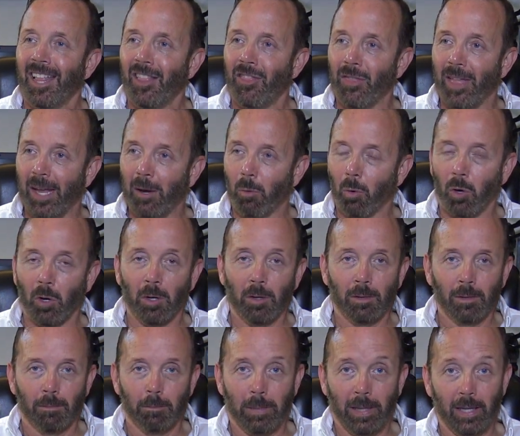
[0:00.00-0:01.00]
They were
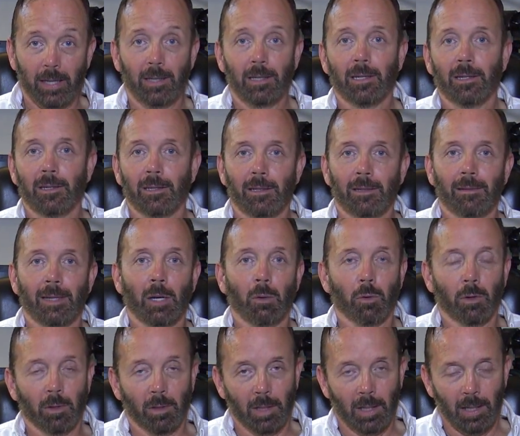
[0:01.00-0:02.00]
big. They
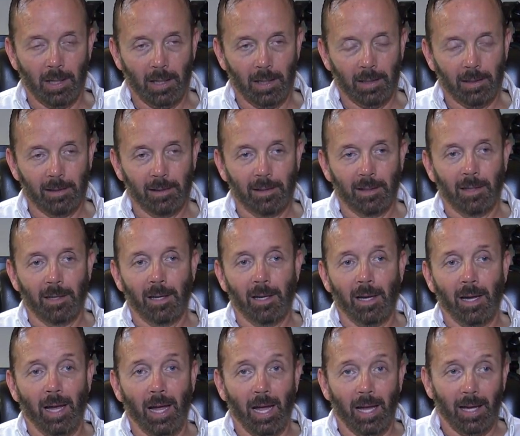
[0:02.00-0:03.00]
were uh,
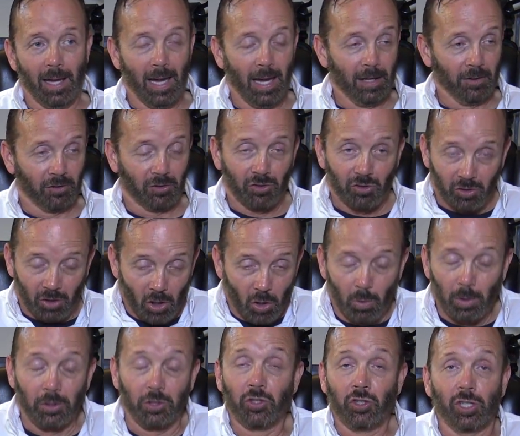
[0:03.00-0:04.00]
as
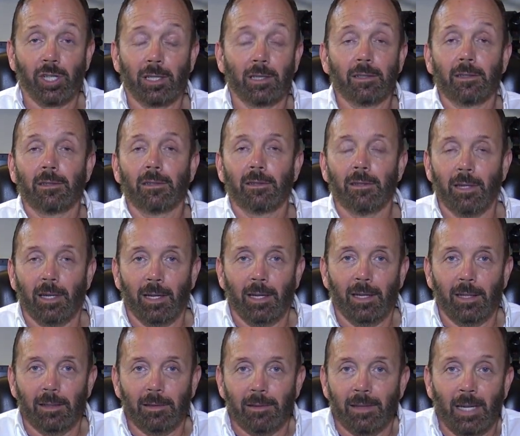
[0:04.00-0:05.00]
slow as shit.
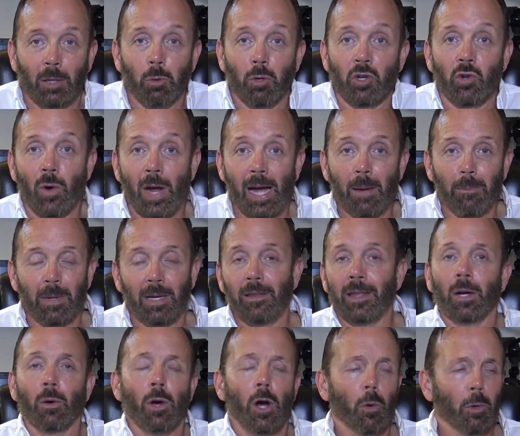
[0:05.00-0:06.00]
They they were crappy.
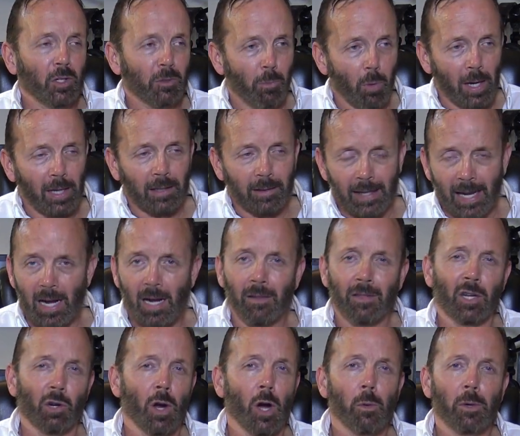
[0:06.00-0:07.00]
They were always breaking down.
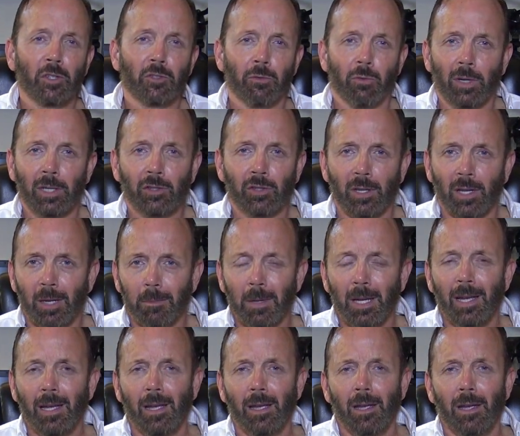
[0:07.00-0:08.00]
They were always freezing up.
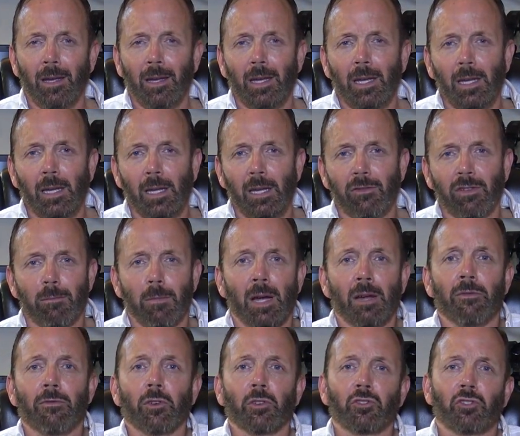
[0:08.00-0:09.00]
Even my
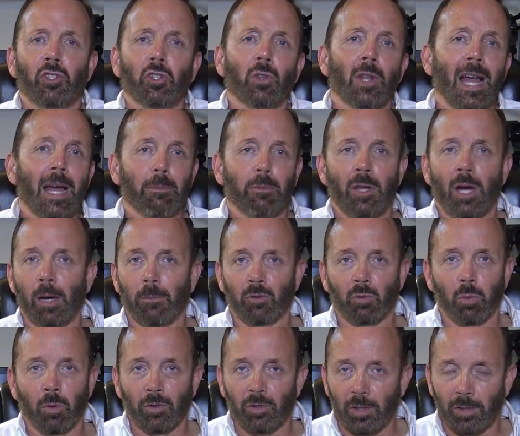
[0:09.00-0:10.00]
first two laptops
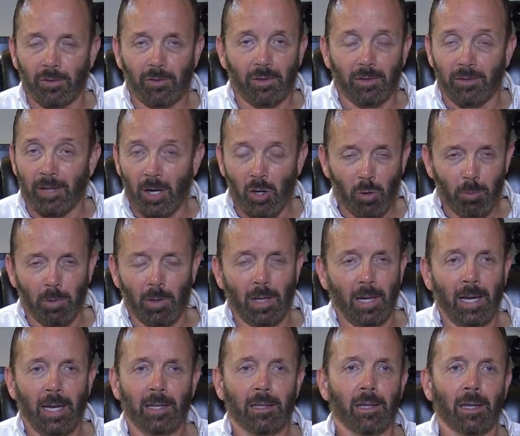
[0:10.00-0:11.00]
were just terrible. I
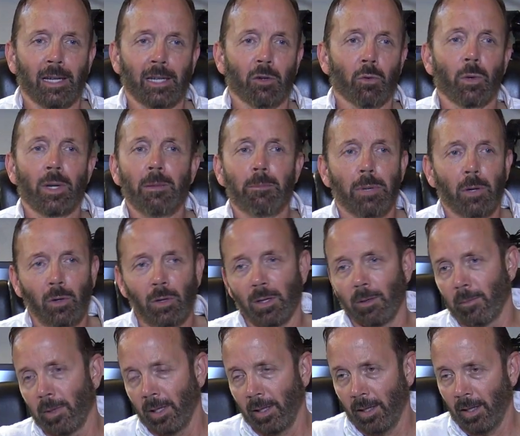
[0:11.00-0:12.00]
had to like reboot
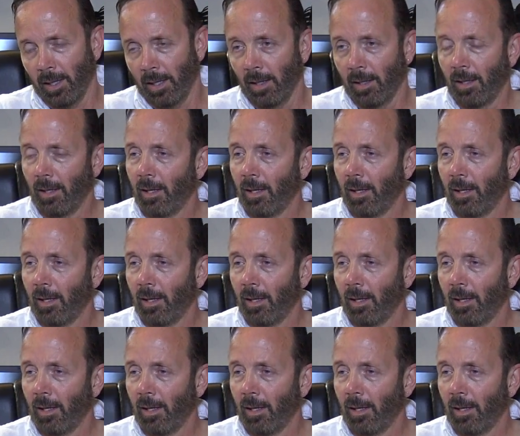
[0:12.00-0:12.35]
them and uh,